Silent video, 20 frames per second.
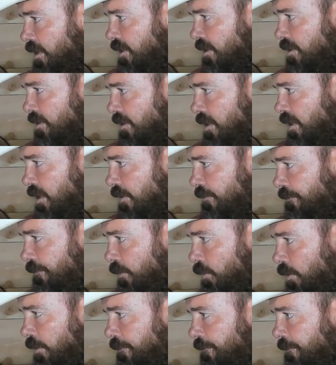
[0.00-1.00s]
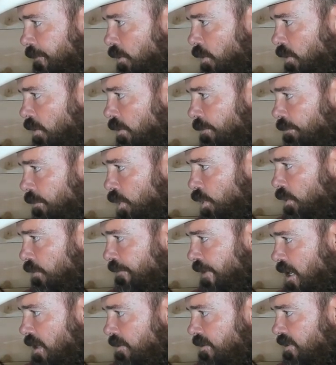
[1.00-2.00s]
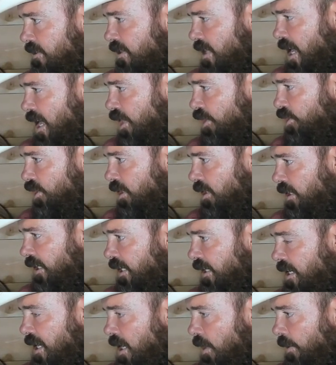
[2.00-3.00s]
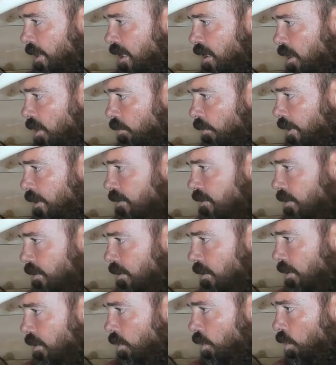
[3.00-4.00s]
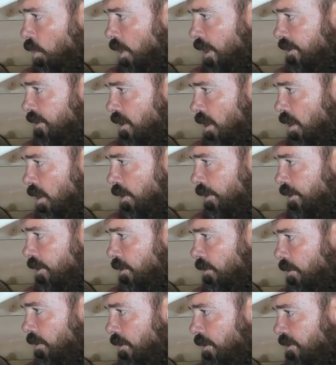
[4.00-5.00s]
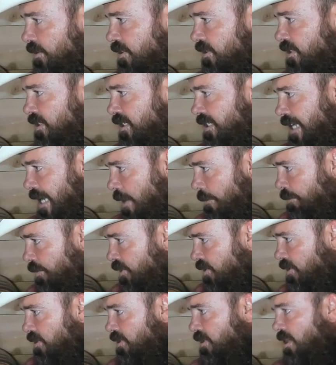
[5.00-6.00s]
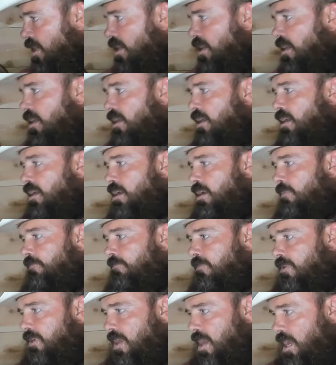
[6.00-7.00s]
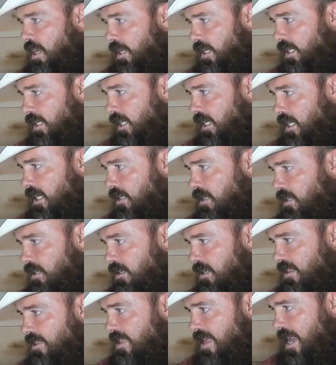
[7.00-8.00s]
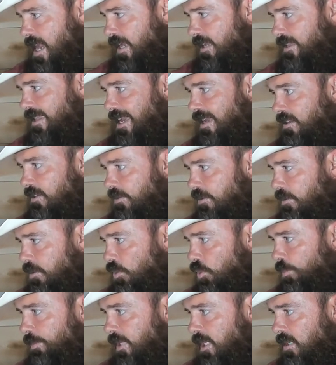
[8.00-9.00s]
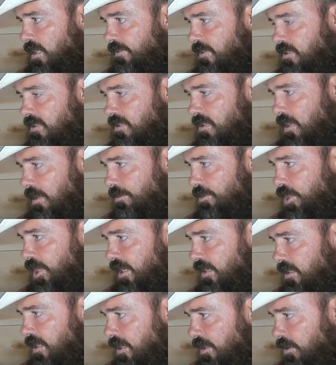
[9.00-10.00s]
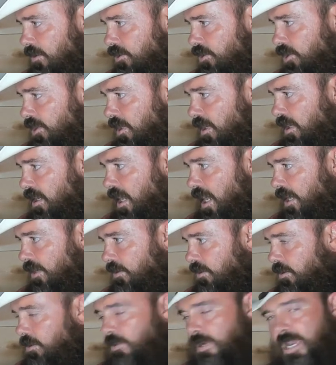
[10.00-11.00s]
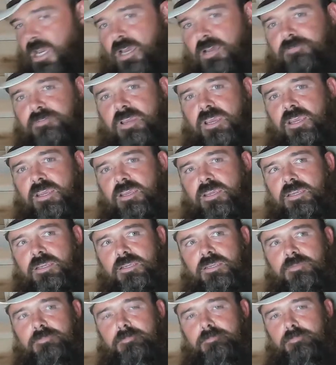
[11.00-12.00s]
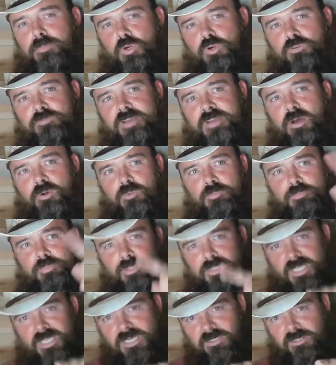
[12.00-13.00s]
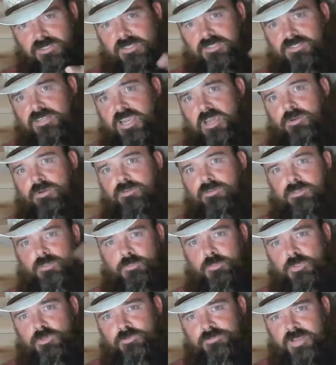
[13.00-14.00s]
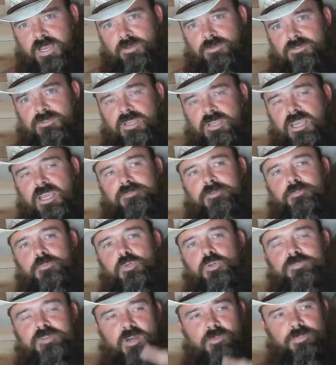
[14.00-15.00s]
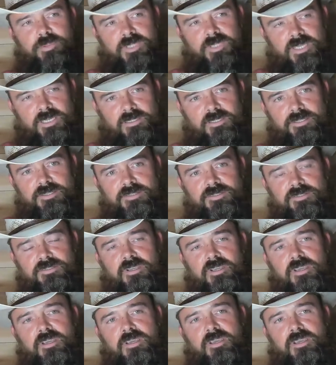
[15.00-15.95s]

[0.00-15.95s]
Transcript: said for a full move out slash clean out and a rental what are your steps not going to get into that that is too big of a subject here chuck i do have a move out playlist how to do move outs i have a move out playlist